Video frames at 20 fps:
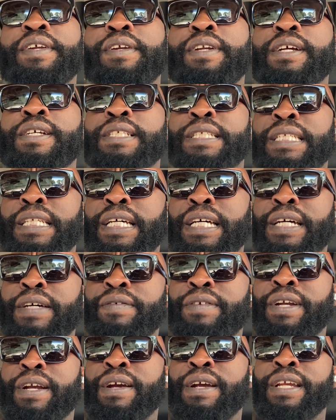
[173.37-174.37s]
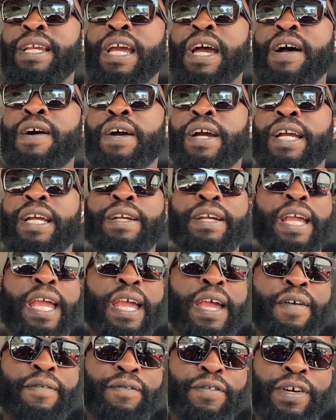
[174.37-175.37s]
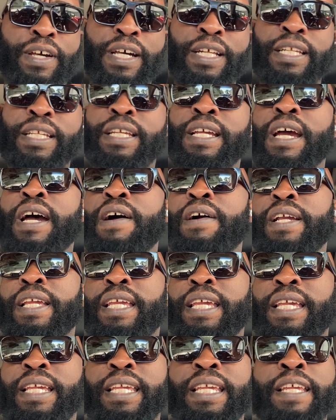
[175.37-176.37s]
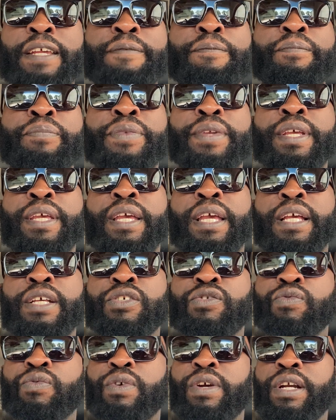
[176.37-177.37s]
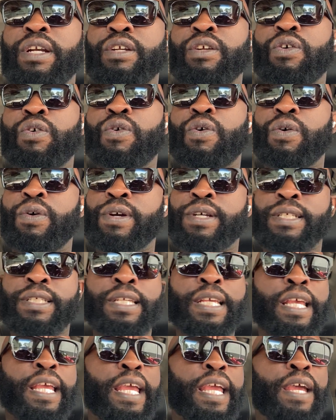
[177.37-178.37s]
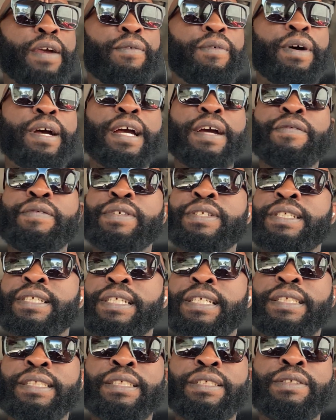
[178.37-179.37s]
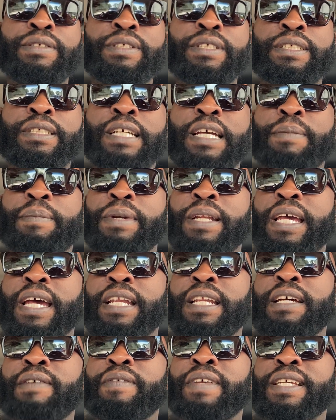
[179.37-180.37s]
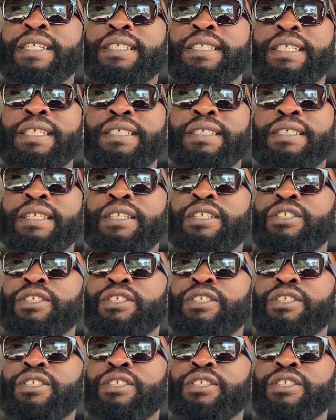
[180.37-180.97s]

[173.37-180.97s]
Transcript: though there's love there, and y'all have fun and y'all kick it, it's running the course. And whatever season you just coming out of, that season of